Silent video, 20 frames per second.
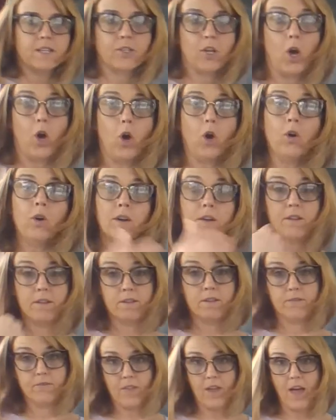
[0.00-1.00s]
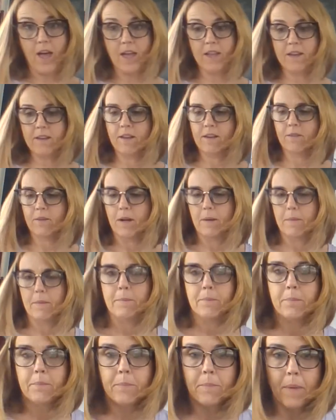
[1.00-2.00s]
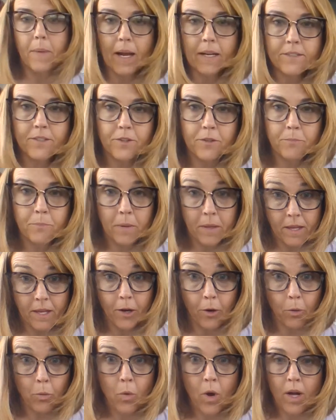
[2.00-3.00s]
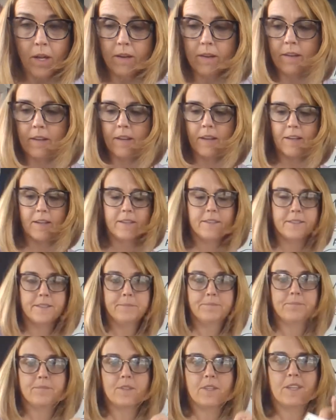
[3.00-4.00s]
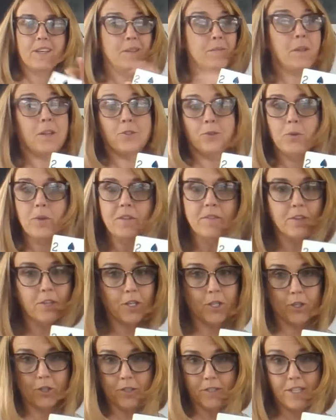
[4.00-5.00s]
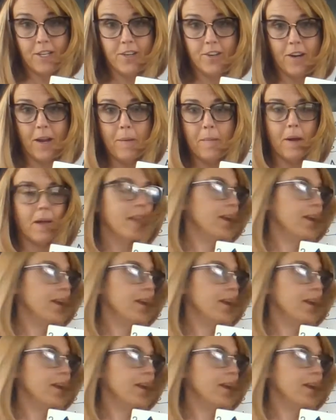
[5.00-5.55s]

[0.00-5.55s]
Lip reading: So then back to the player 1. I'm not doing very good here, am